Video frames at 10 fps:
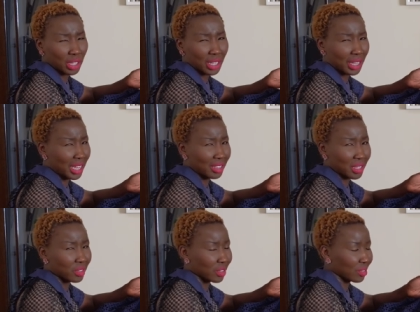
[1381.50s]
looking like
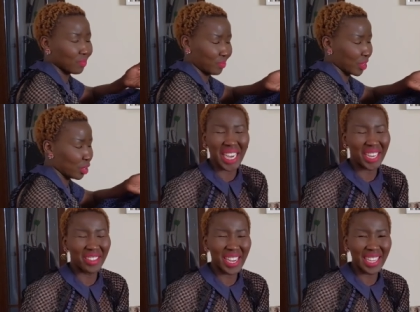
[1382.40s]
this.
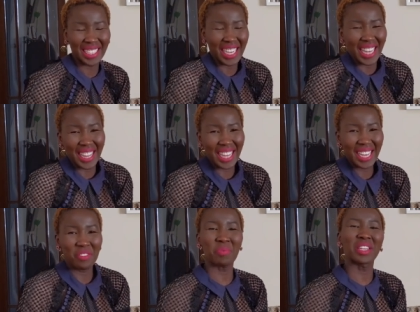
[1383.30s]
All right, and
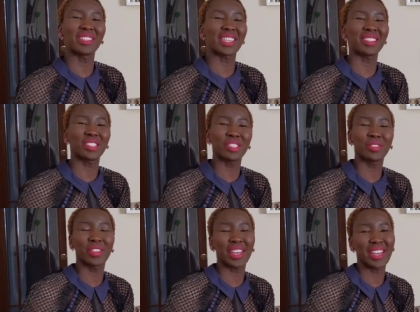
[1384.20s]
that brings us
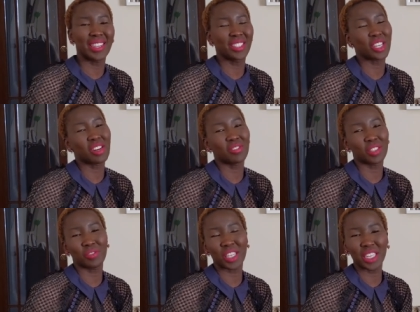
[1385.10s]
to the end of
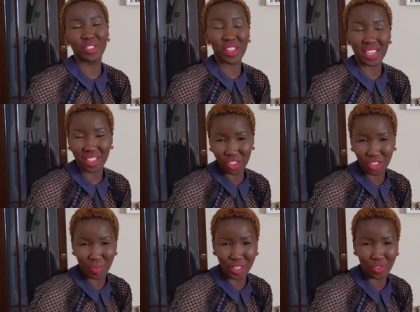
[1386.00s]
the video. Thank you
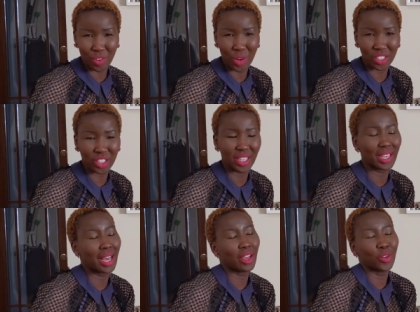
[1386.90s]
so much for watching.
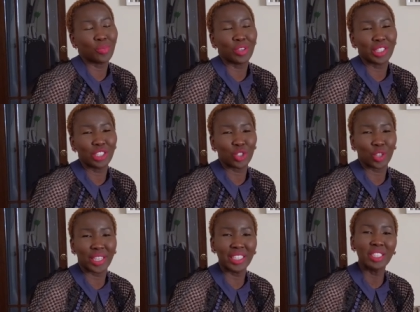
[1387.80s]
I hope you
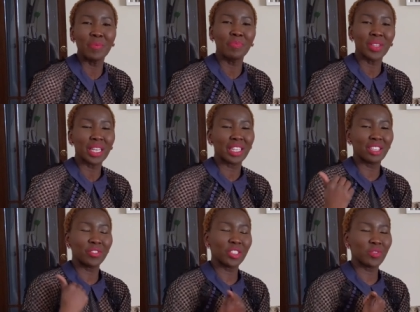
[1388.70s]
enjoyed.
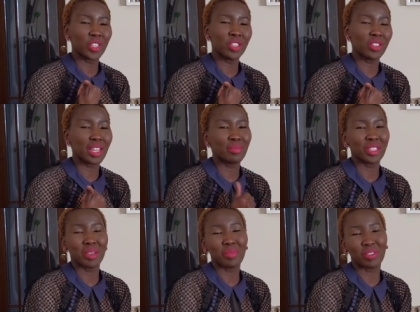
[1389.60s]
Give this video a
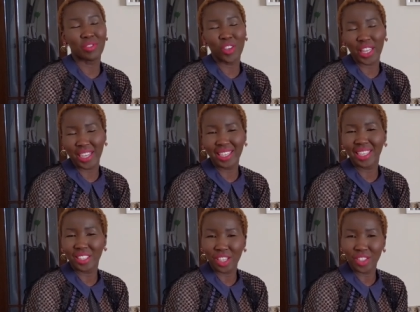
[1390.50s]
thumbs up if you like,
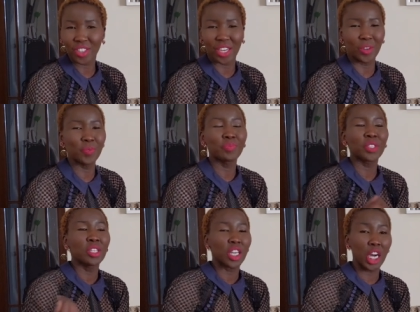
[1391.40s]
and also
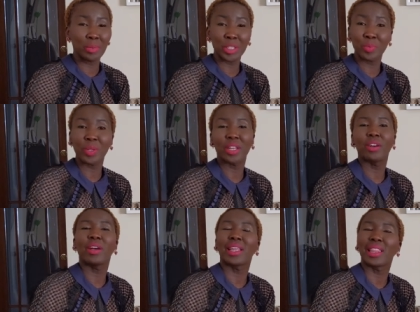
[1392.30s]
comment
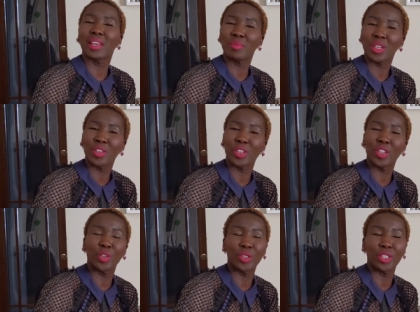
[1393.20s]
below and let me
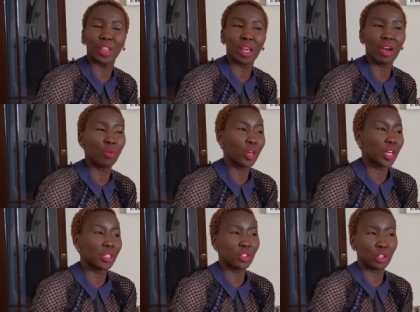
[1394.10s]
know who you thought
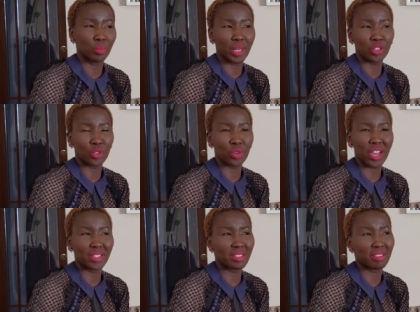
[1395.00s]
was your best
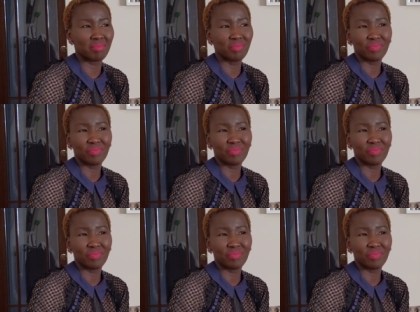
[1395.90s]
dress,